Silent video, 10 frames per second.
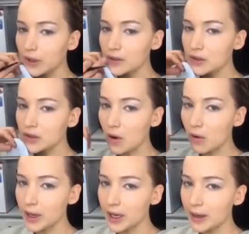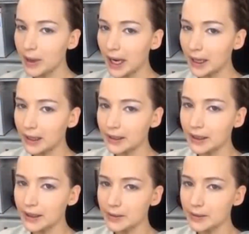Woody, you've had so many
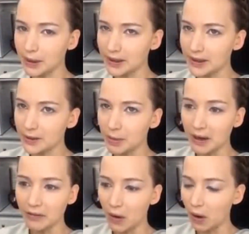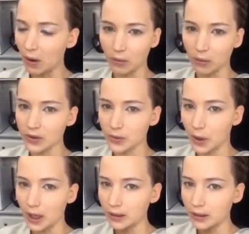bad ideas, but this is by far the